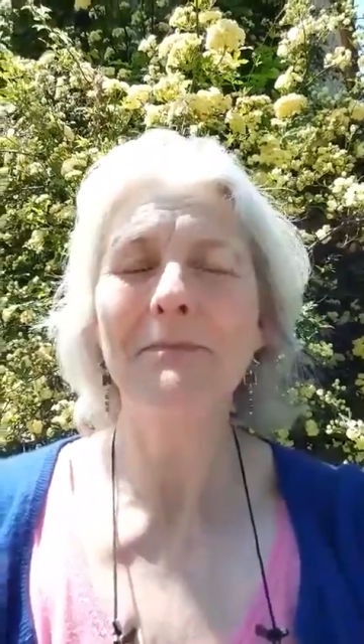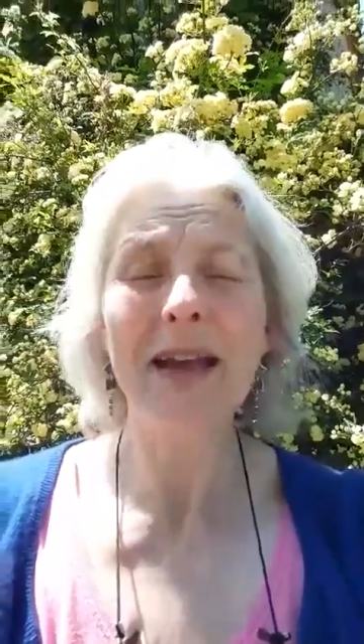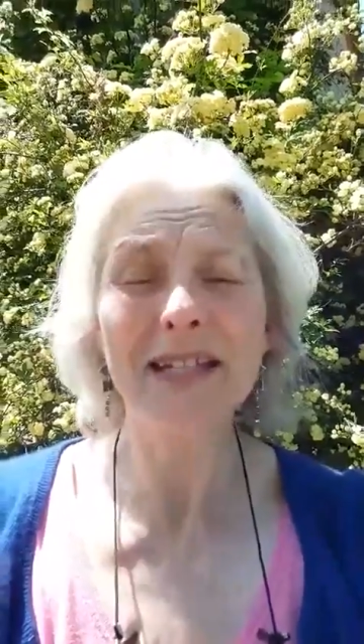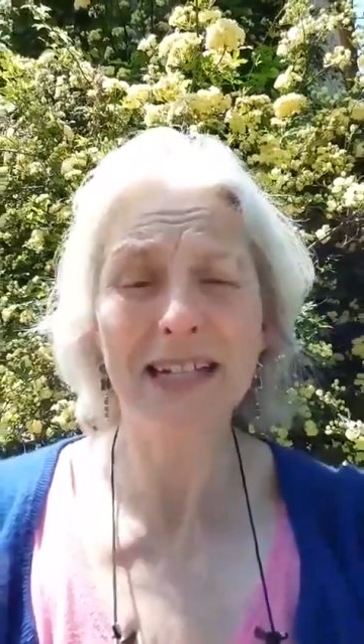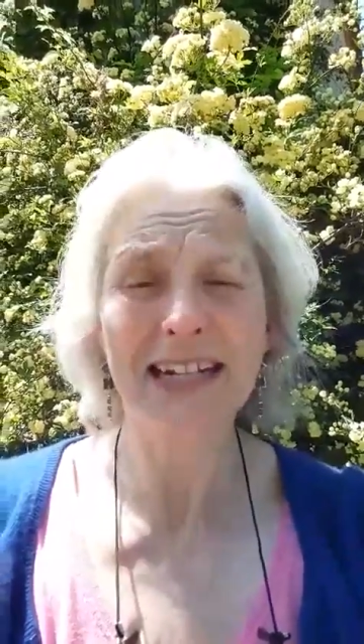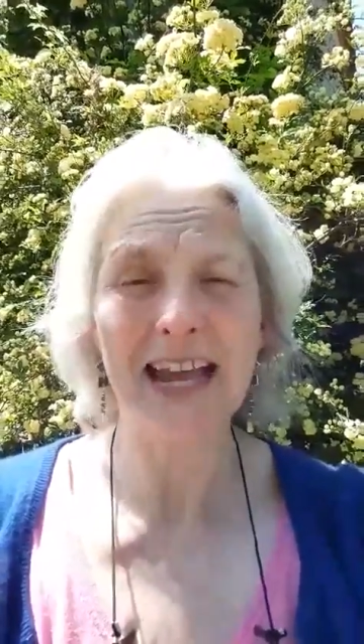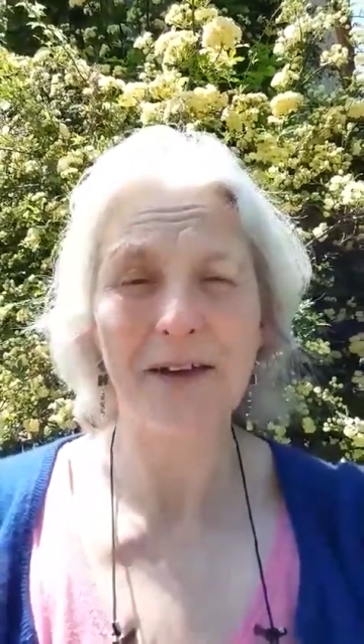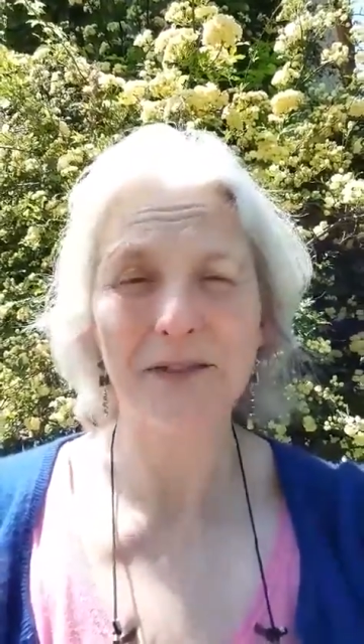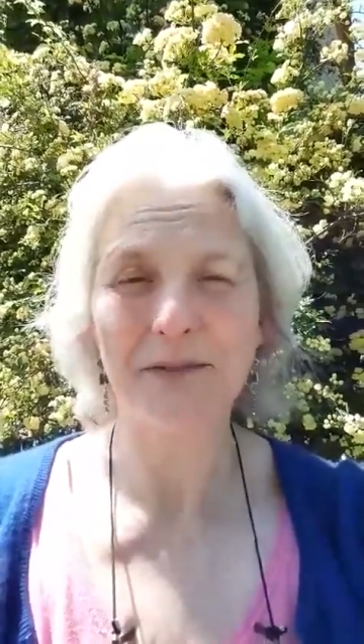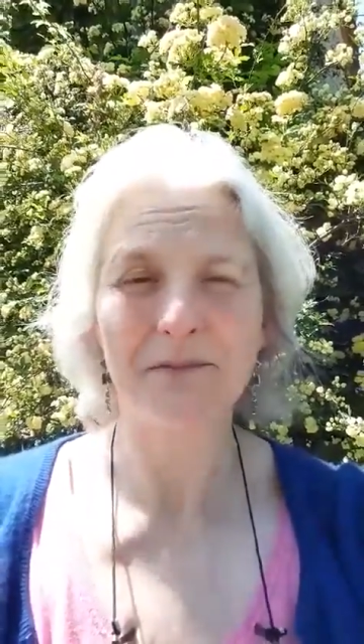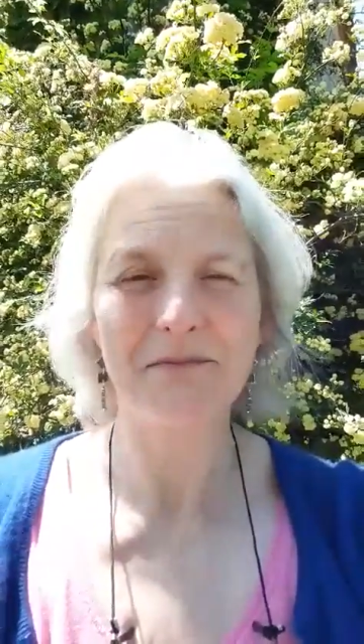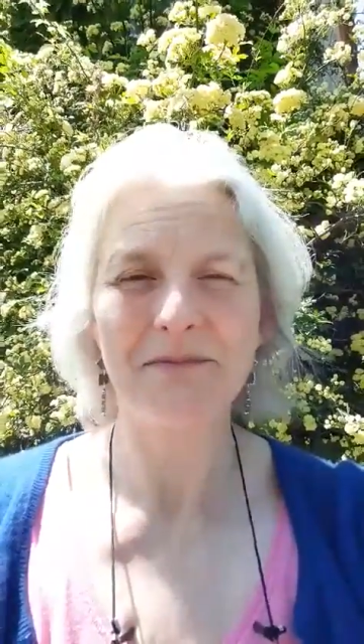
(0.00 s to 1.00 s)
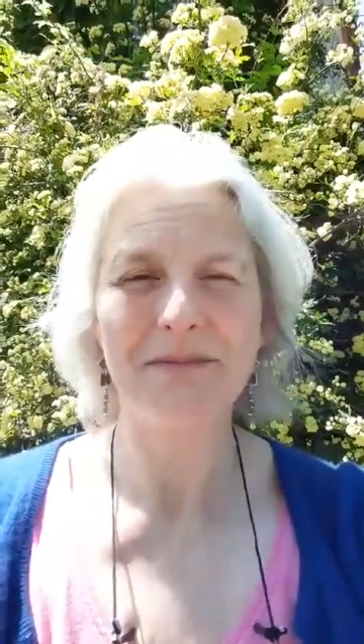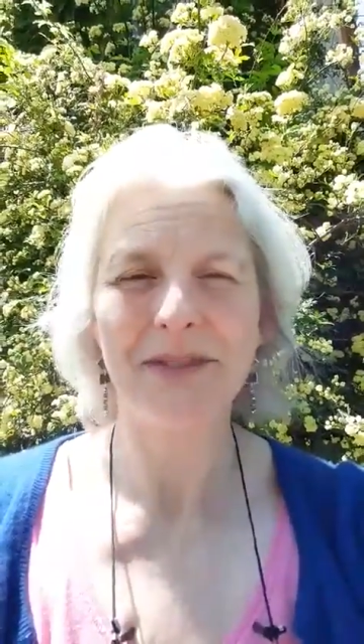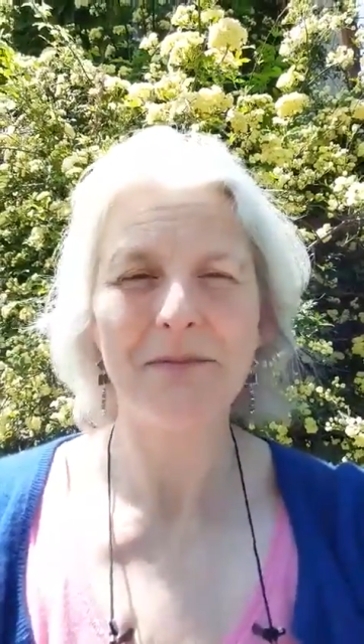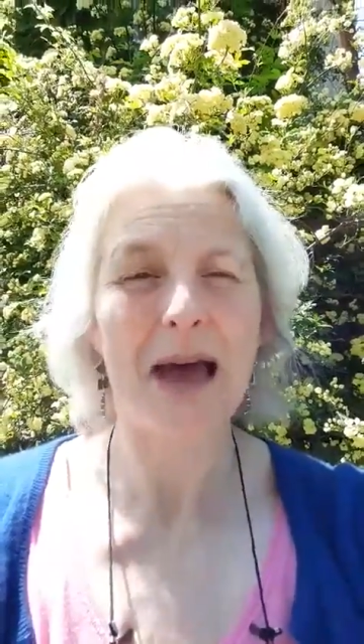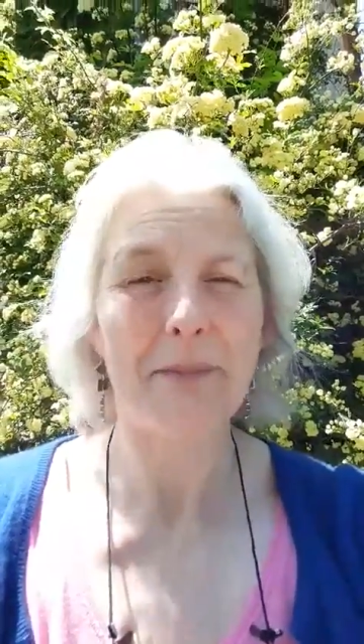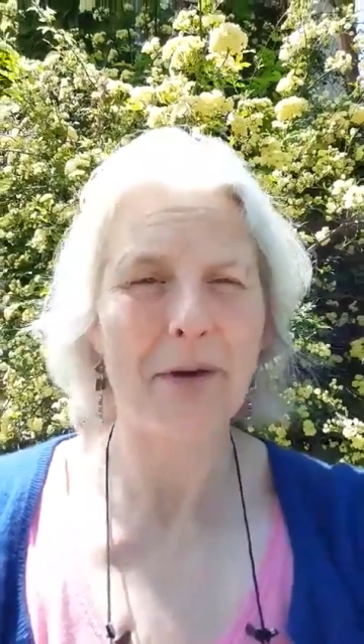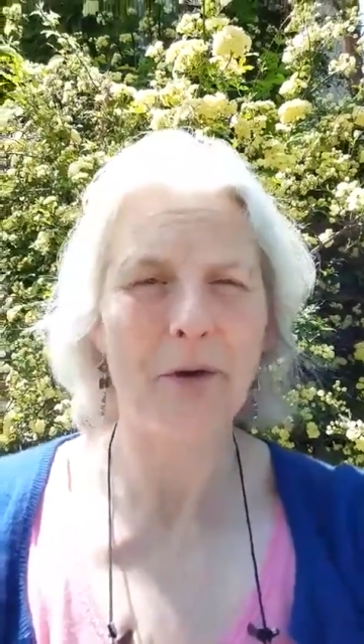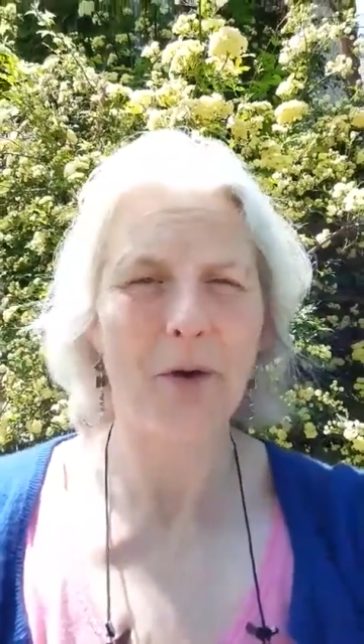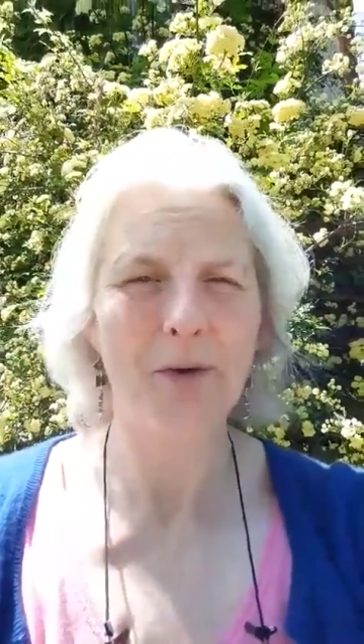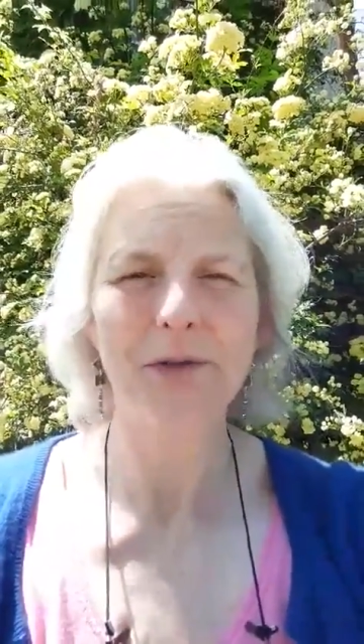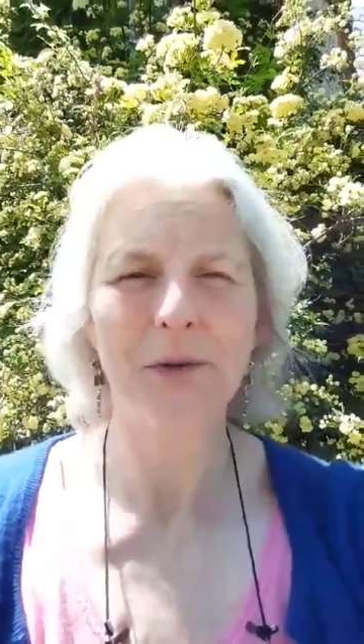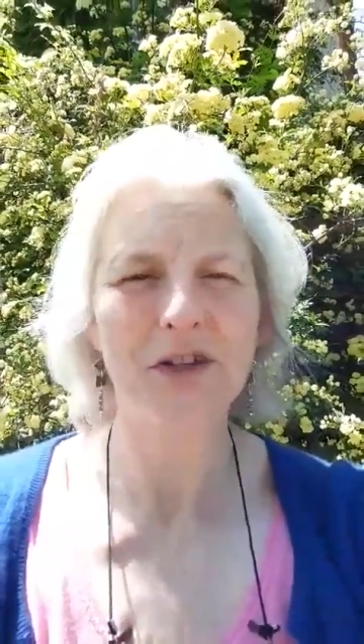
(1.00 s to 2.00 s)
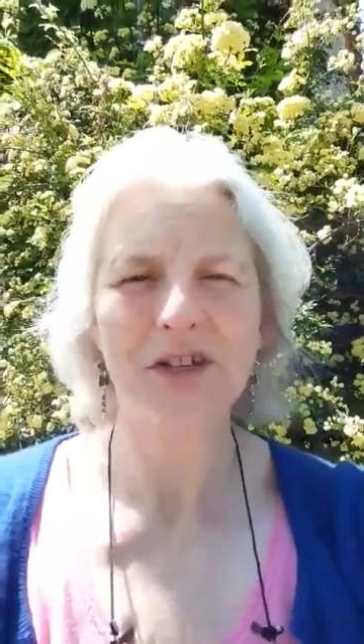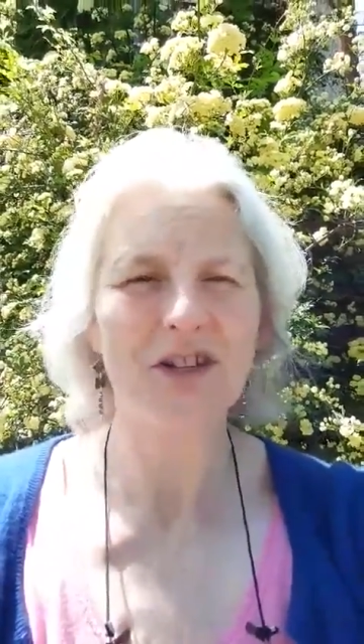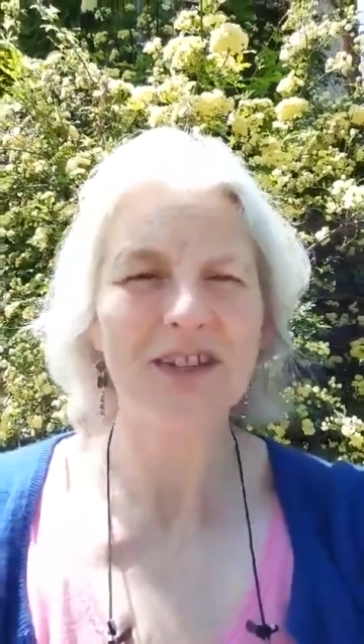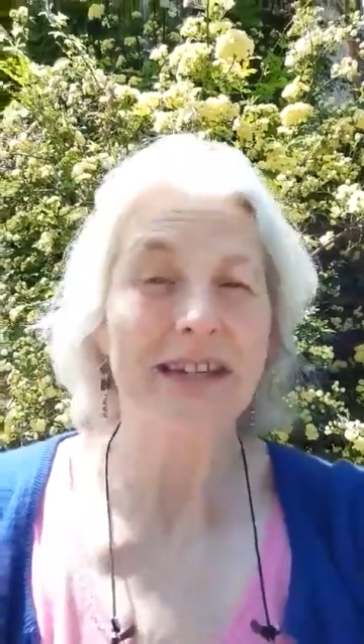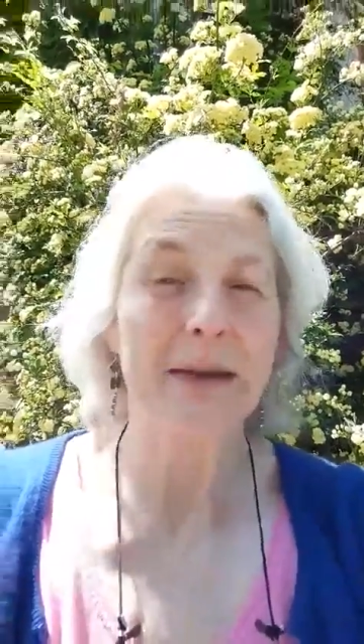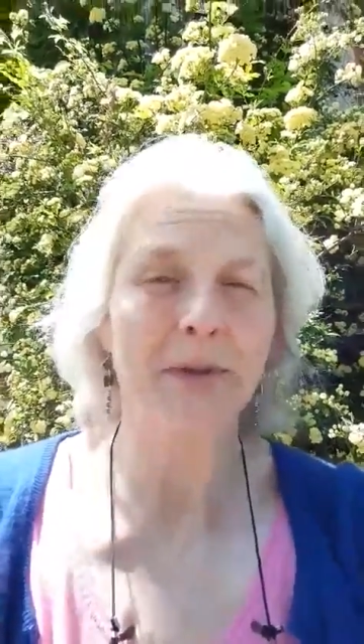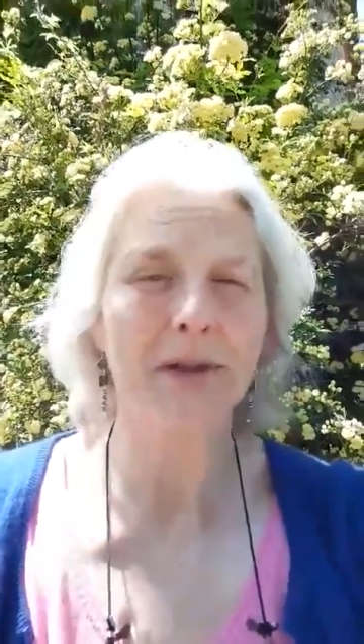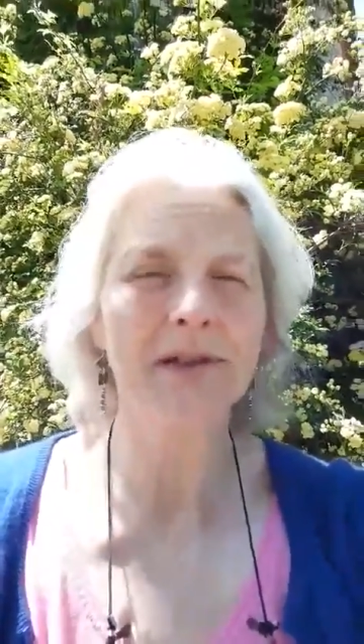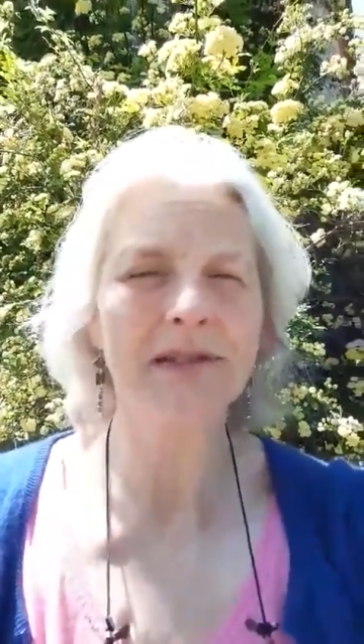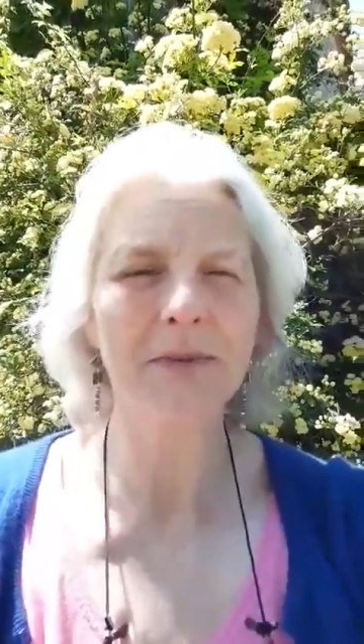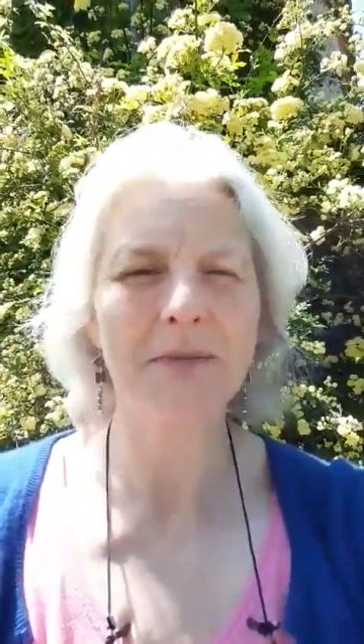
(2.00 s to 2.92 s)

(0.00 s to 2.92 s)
basically have some aperos, which are just nibbles.